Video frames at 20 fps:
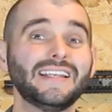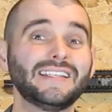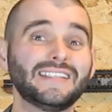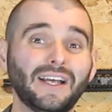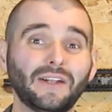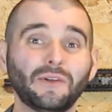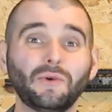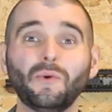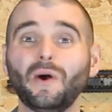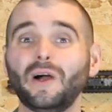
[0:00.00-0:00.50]

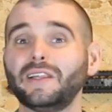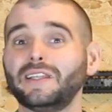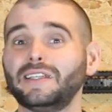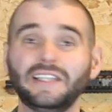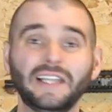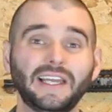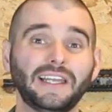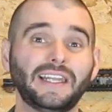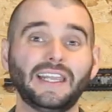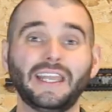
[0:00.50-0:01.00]
sound
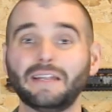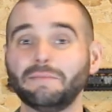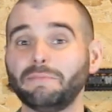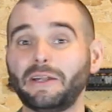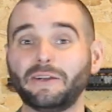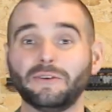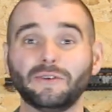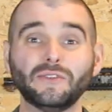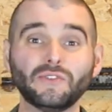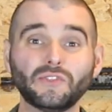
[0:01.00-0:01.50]
quality, lighting get
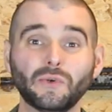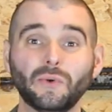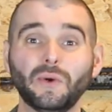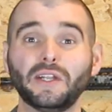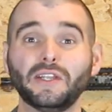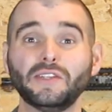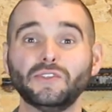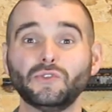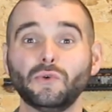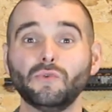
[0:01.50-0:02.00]
better, and so
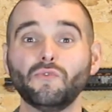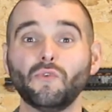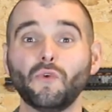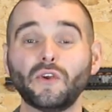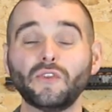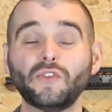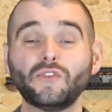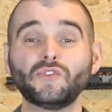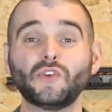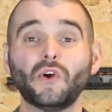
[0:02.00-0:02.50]
on and so forth.